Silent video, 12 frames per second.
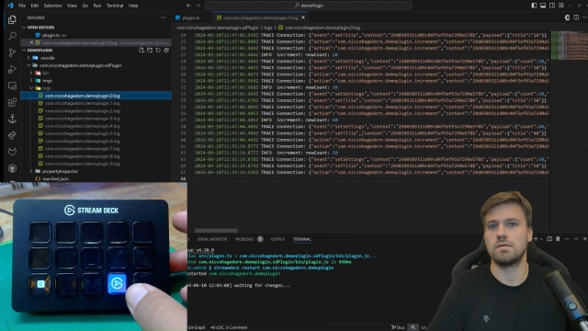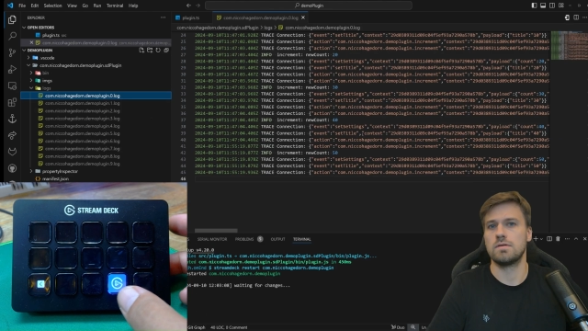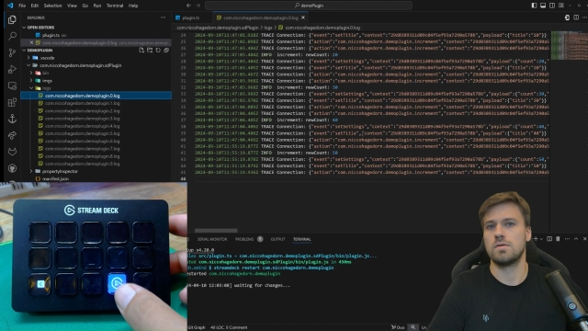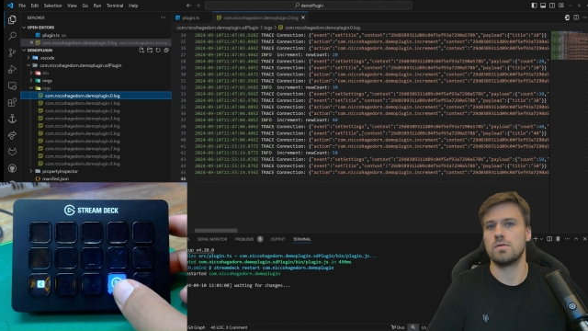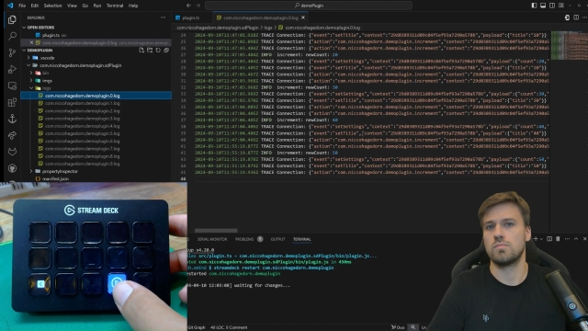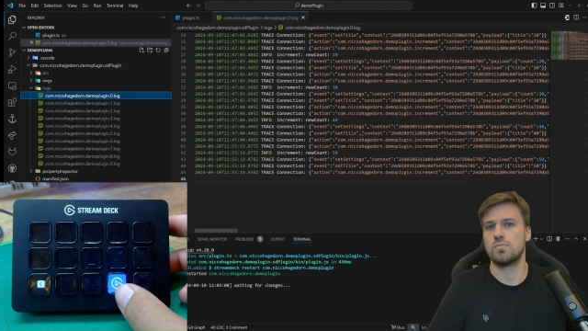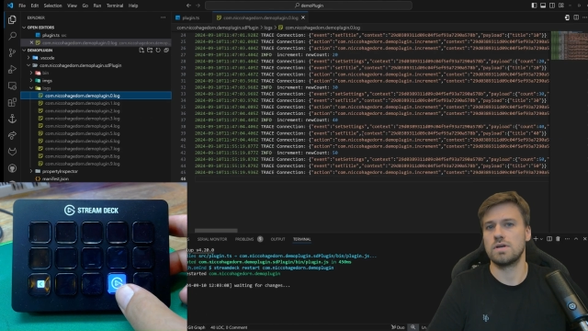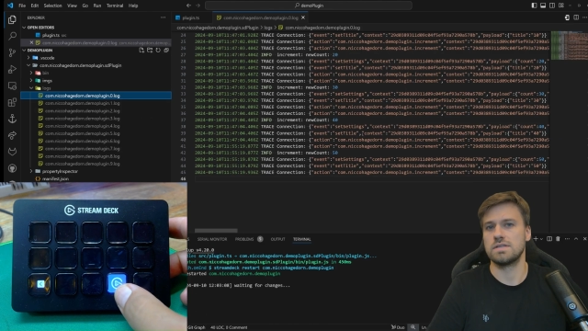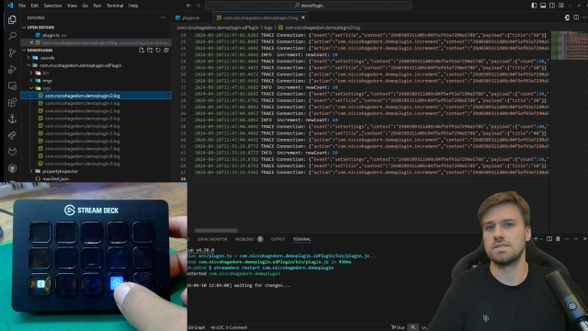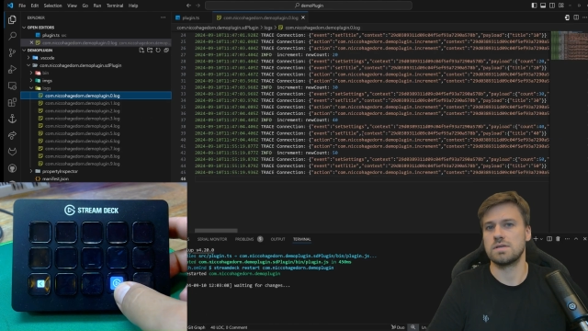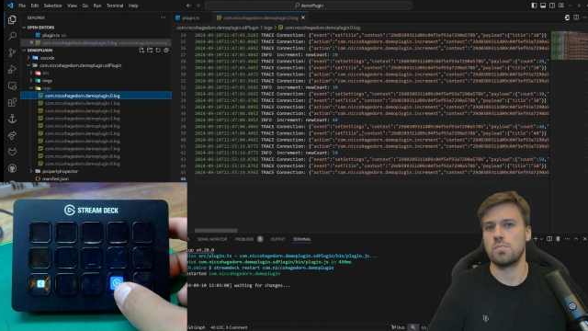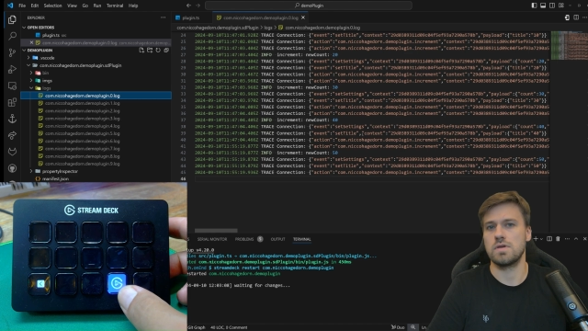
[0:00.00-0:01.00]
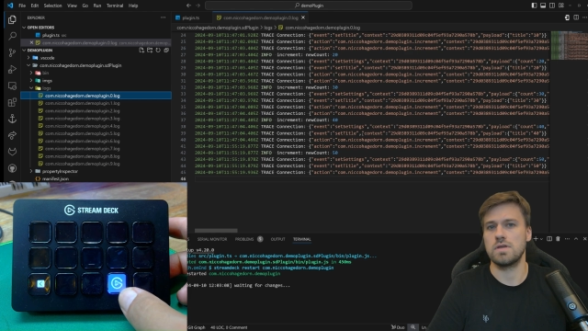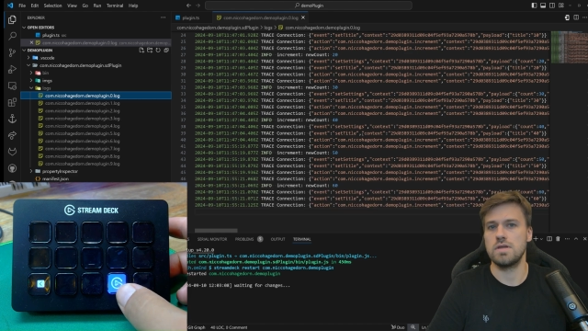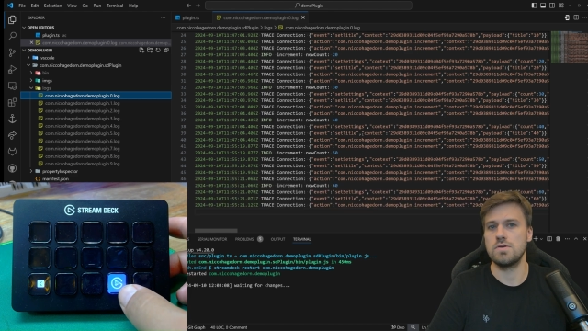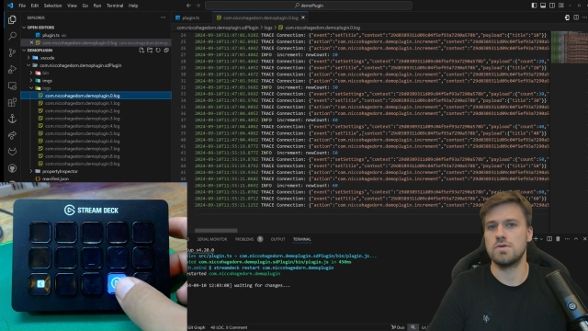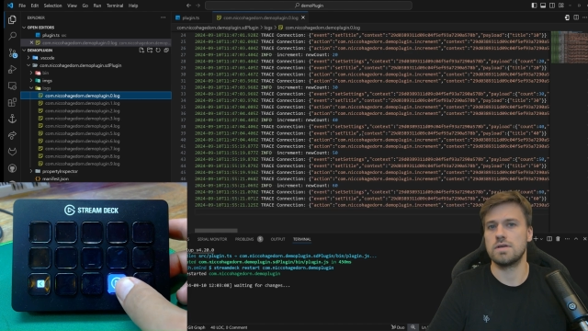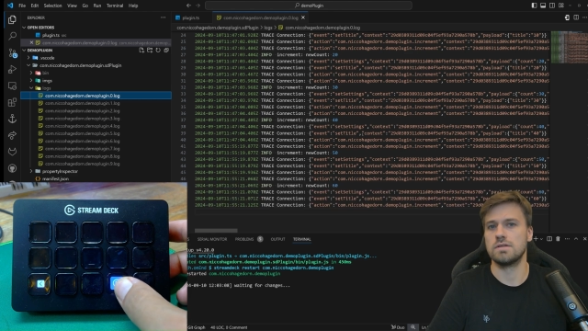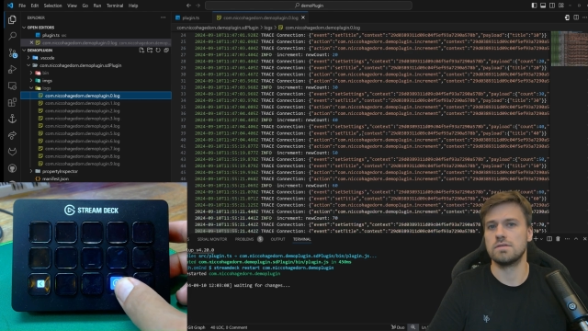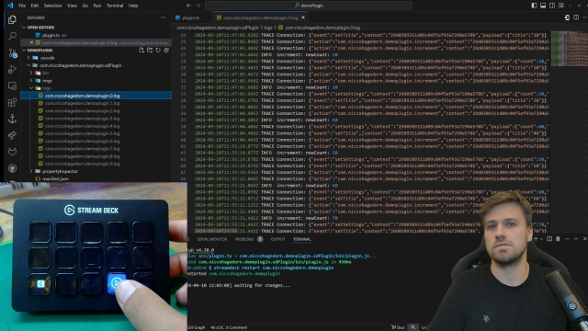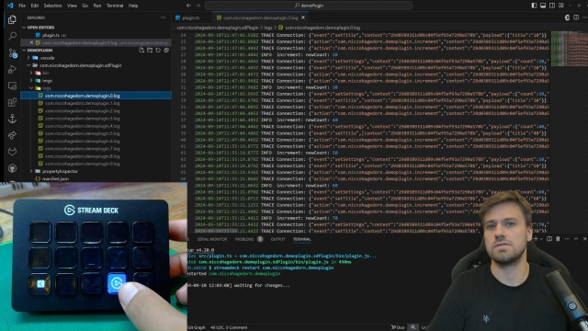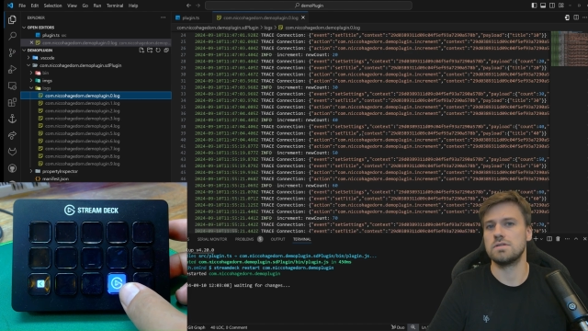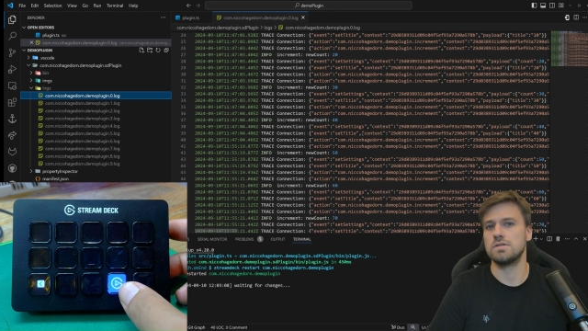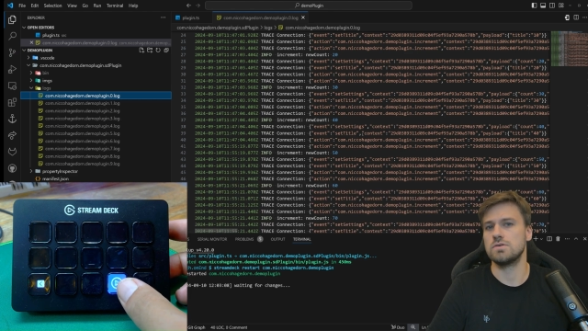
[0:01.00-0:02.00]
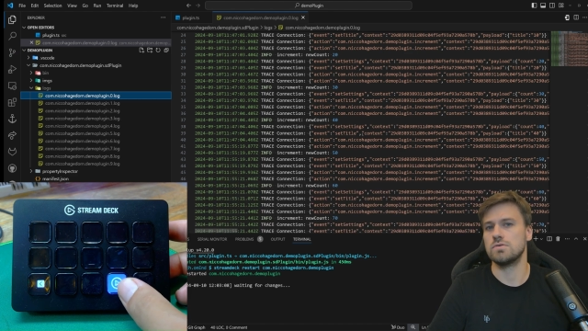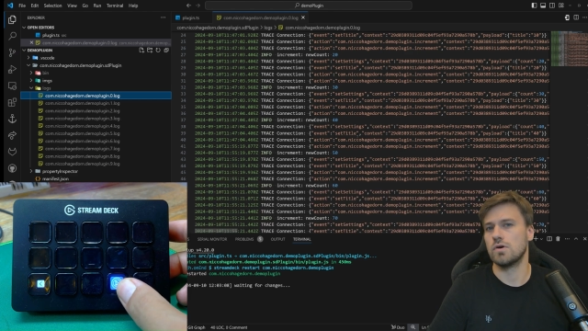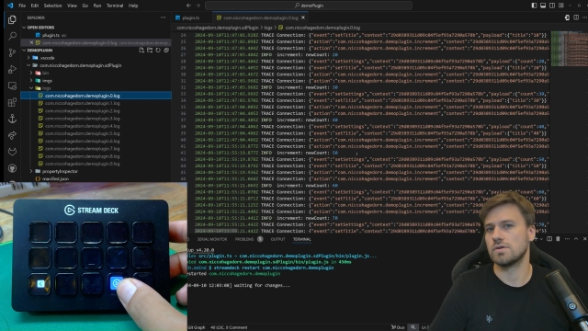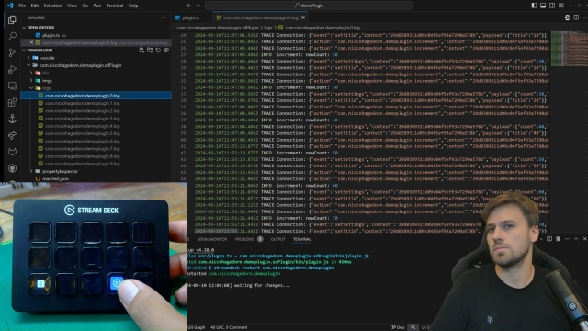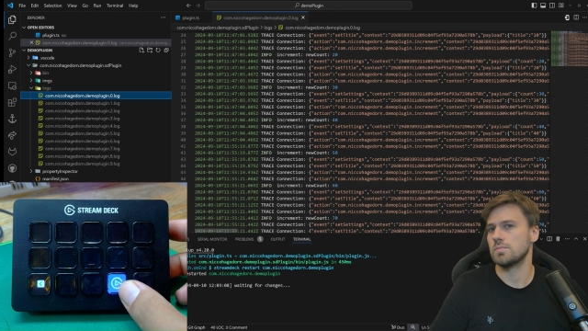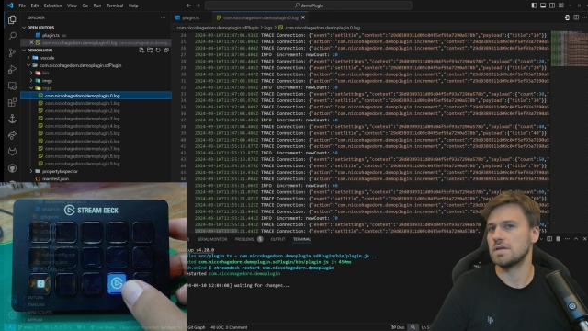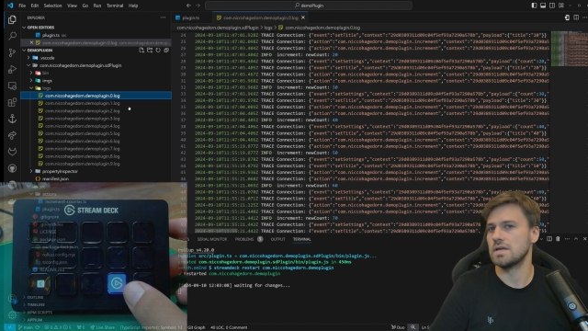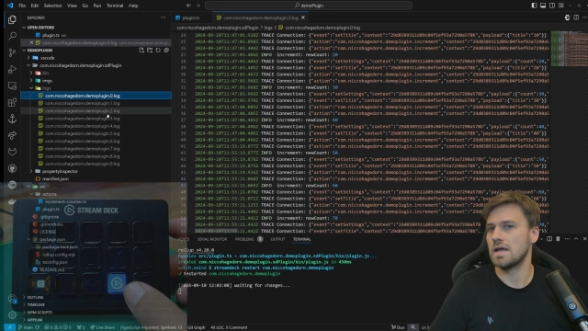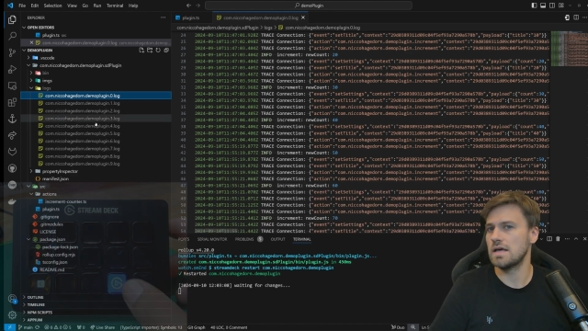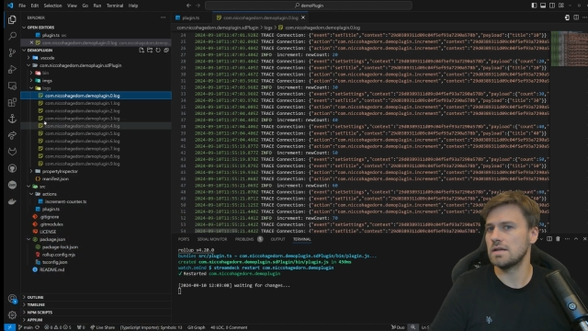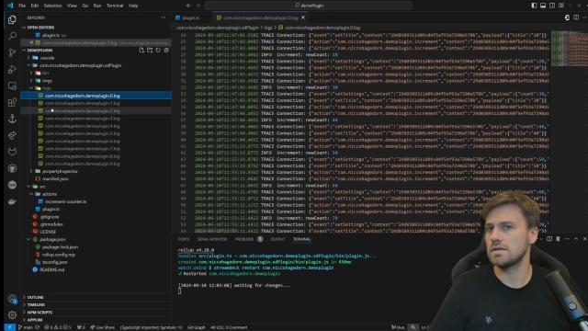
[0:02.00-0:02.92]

press something here, you can see new logs are being added.